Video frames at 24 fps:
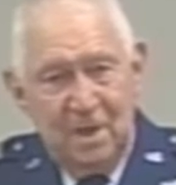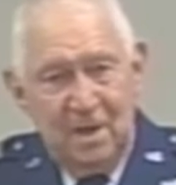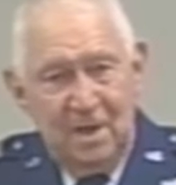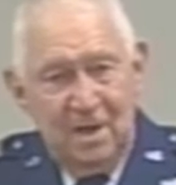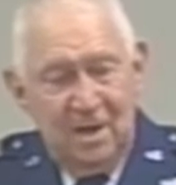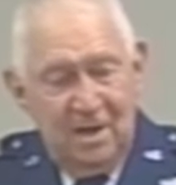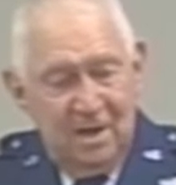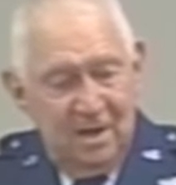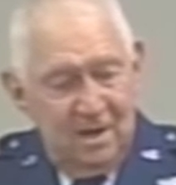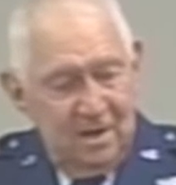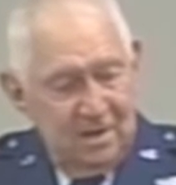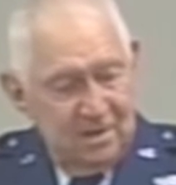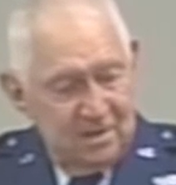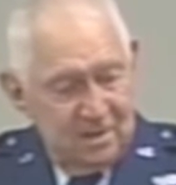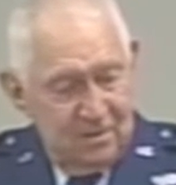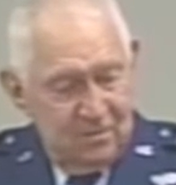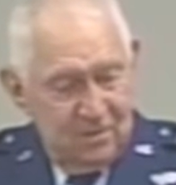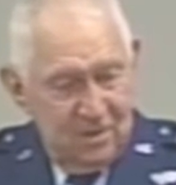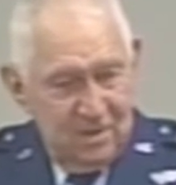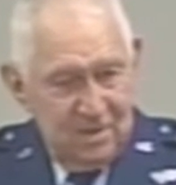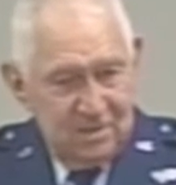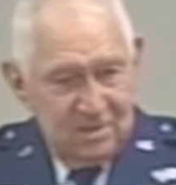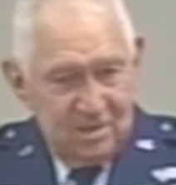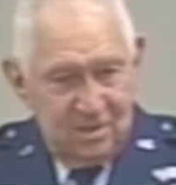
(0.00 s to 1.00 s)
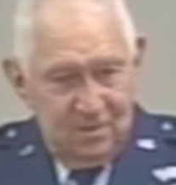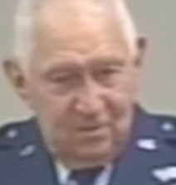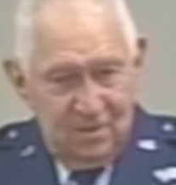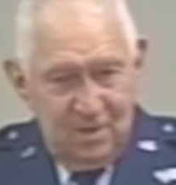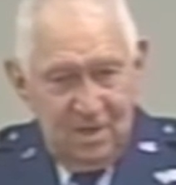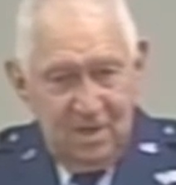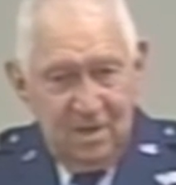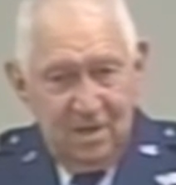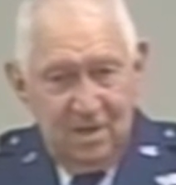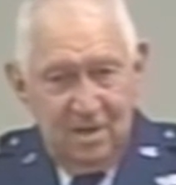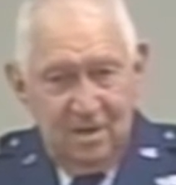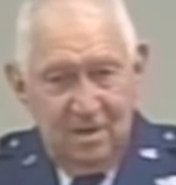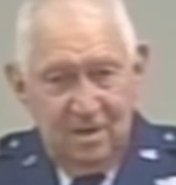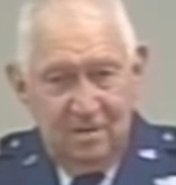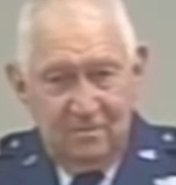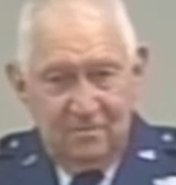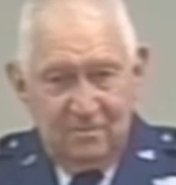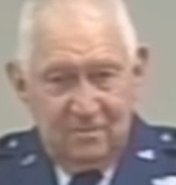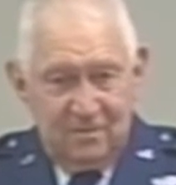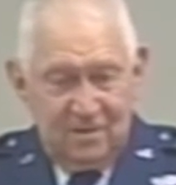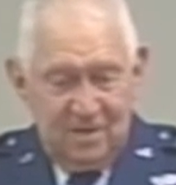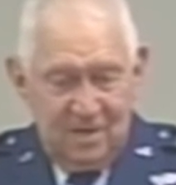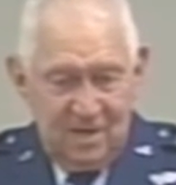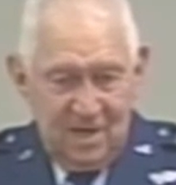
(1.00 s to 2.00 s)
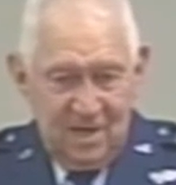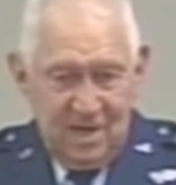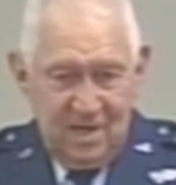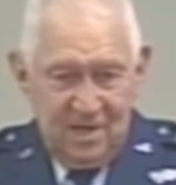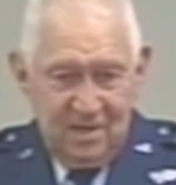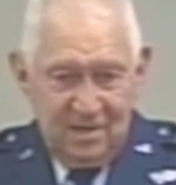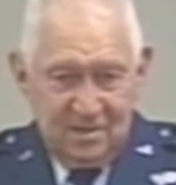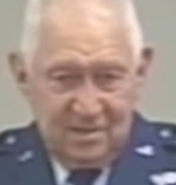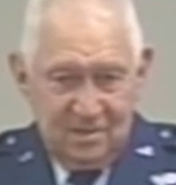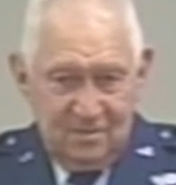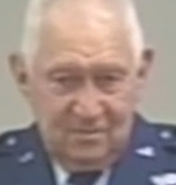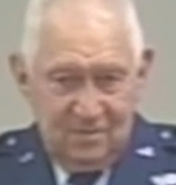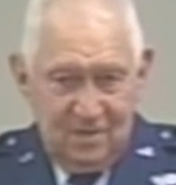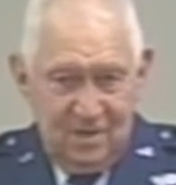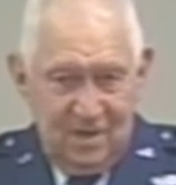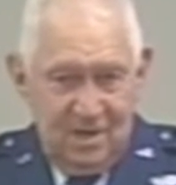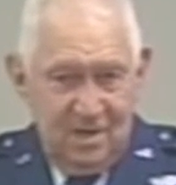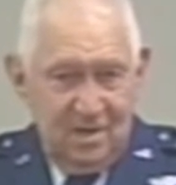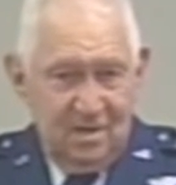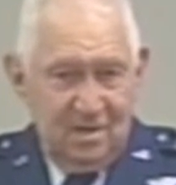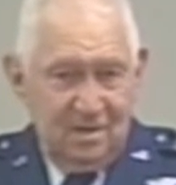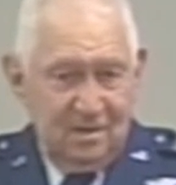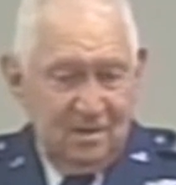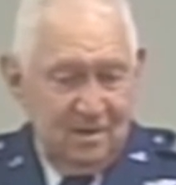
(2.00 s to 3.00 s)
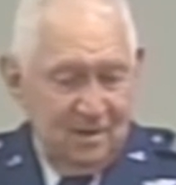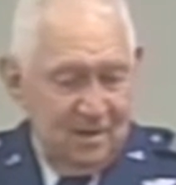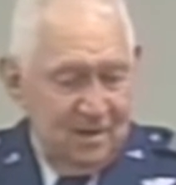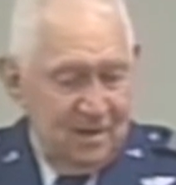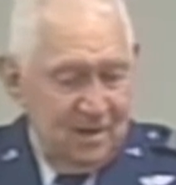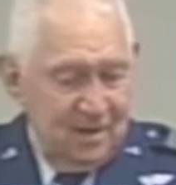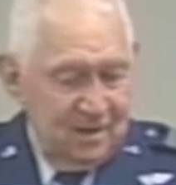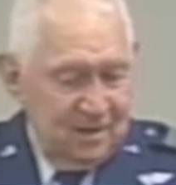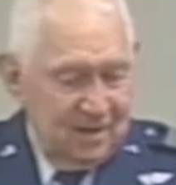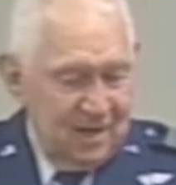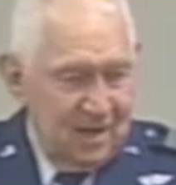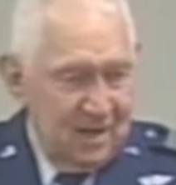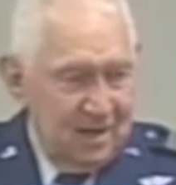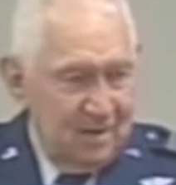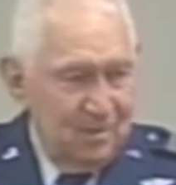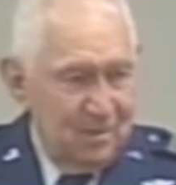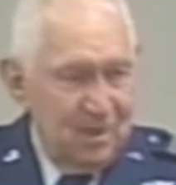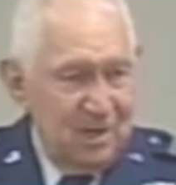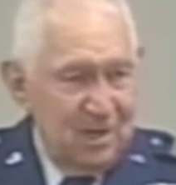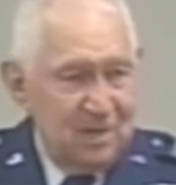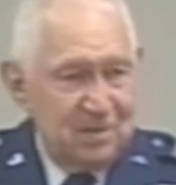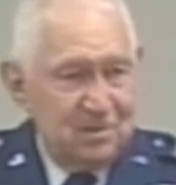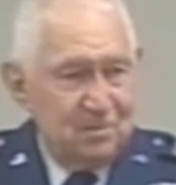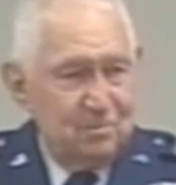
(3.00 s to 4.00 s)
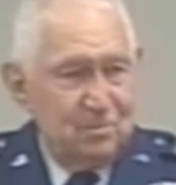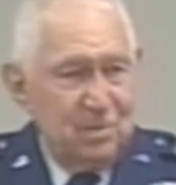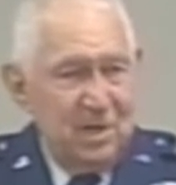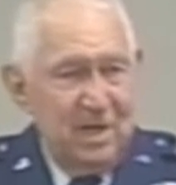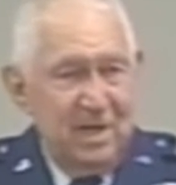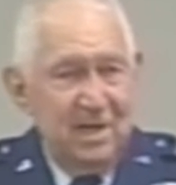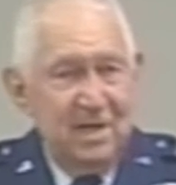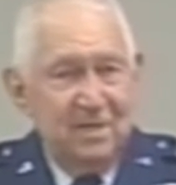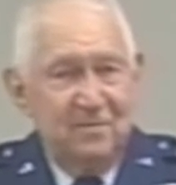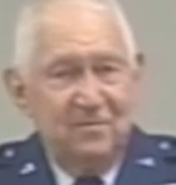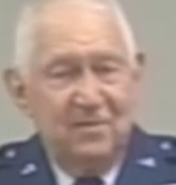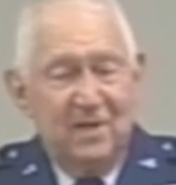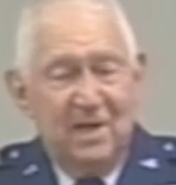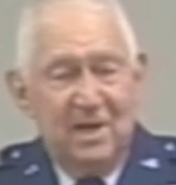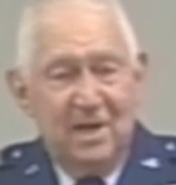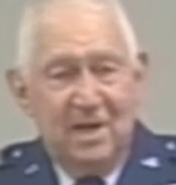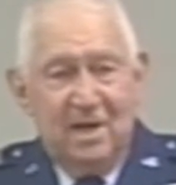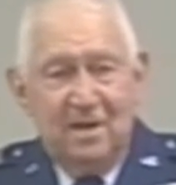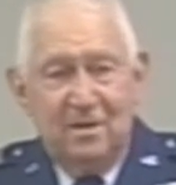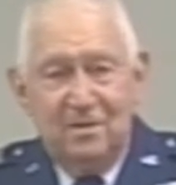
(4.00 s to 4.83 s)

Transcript: And he said, well, I said, we're in here for the night." He said, we need to kind of make some plans, find out